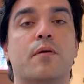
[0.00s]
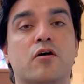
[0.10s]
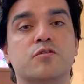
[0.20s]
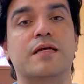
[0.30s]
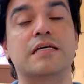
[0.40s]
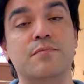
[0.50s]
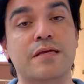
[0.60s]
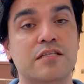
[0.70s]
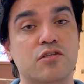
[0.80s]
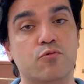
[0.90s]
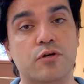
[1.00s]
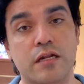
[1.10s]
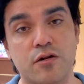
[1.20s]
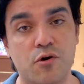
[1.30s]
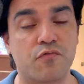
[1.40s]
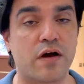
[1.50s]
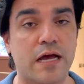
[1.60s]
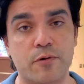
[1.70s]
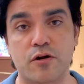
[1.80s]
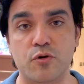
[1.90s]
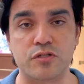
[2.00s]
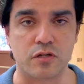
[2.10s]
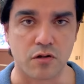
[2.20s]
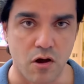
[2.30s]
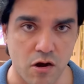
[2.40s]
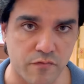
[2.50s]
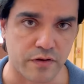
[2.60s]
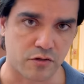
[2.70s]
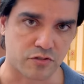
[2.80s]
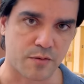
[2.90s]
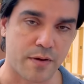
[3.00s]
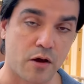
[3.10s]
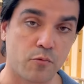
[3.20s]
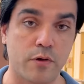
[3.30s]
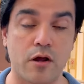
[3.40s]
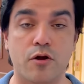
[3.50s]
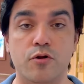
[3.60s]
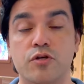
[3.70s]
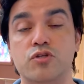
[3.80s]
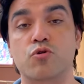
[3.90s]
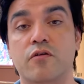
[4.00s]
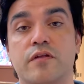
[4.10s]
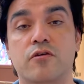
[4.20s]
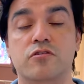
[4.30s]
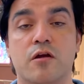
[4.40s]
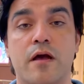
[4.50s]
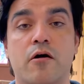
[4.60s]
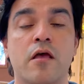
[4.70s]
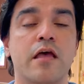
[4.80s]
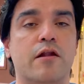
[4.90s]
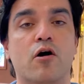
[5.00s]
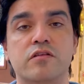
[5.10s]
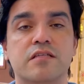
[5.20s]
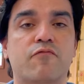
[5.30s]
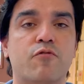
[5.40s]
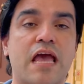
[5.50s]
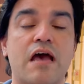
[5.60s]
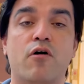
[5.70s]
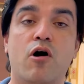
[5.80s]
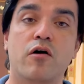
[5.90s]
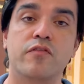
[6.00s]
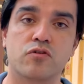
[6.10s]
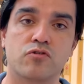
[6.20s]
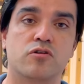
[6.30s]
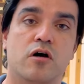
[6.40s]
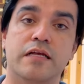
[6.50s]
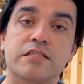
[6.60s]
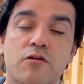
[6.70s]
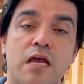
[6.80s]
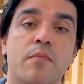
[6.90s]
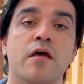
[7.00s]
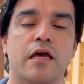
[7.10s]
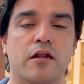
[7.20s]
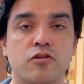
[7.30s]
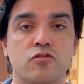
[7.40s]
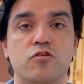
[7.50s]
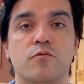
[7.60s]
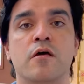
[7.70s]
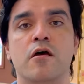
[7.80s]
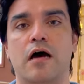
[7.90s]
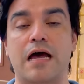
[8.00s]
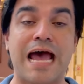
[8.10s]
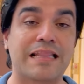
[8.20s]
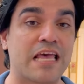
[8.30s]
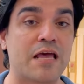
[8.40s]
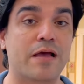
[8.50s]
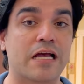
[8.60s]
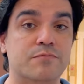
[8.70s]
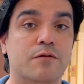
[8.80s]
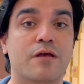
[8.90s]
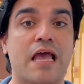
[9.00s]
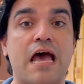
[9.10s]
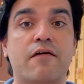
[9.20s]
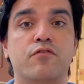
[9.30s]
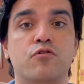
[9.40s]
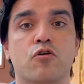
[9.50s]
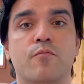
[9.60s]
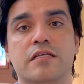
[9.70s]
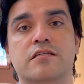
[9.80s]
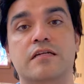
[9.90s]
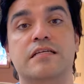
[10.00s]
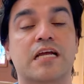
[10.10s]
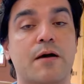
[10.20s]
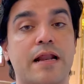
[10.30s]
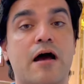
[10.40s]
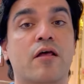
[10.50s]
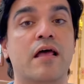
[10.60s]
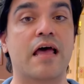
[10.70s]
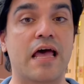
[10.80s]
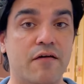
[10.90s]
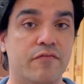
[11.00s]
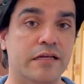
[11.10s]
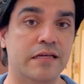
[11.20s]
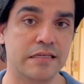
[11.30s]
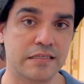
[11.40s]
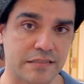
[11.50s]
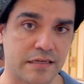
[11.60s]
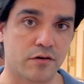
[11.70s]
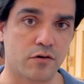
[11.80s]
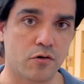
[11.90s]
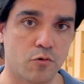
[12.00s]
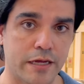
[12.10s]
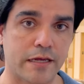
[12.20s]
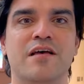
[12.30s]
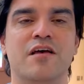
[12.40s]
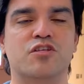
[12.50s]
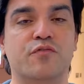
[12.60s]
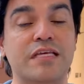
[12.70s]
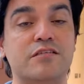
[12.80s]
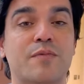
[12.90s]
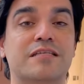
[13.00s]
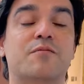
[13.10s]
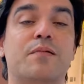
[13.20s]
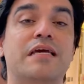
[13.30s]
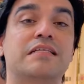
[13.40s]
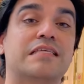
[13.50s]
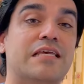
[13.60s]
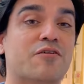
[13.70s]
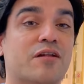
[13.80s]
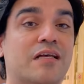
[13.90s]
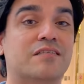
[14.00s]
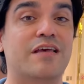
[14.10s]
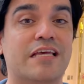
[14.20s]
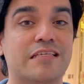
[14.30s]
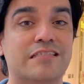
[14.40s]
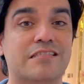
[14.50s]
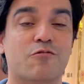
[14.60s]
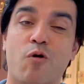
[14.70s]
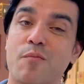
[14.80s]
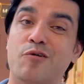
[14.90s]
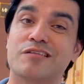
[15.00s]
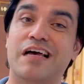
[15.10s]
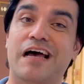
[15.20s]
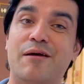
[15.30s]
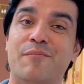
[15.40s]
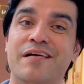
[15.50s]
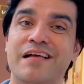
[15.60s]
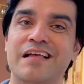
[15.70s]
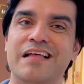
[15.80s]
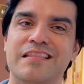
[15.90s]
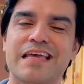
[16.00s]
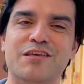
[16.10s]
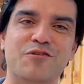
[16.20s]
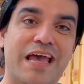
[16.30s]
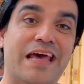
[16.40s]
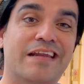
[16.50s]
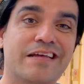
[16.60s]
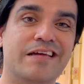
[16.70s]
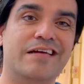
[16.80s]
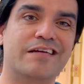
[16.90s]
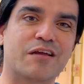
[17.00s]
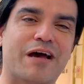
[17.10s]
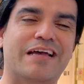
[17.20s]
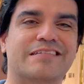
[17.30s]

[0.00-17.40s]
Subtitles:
But also because it means you will get notified when our newest long videos come out, when our newest short videos come out, and all the stuff we have on the socials, on Instagram and on YouTube. At the Handbag Husband, we have new Hermes content coming out every single week. So for these Hermèscapades here in Las Vegas, one more time, thank you and goodbye.